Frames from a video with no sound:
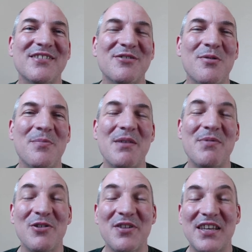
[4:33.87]
or maybe
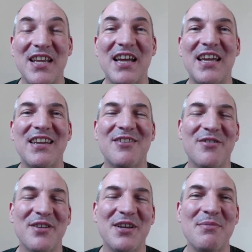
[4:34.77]
on the day or
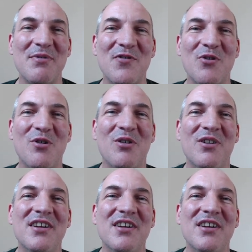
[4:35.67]
the day before